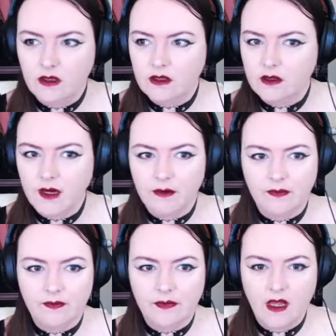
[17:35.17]
Sweet.
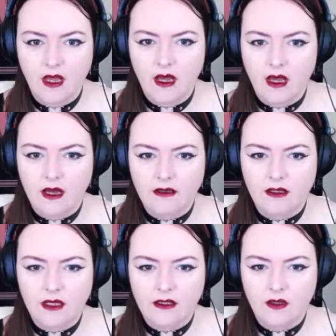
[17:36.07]
Uh, so
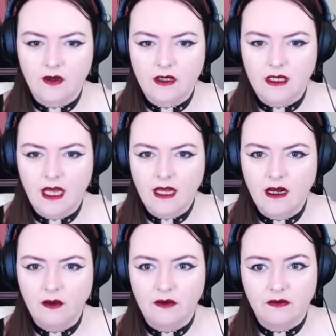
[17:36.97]
let's talk to
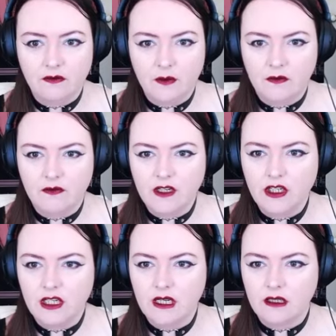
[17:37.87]
Yeena. We've we've
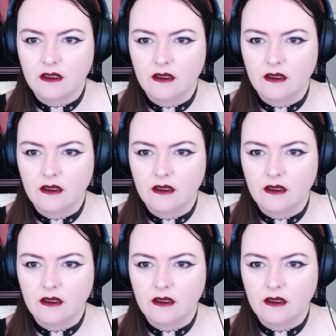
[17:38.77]
finished it.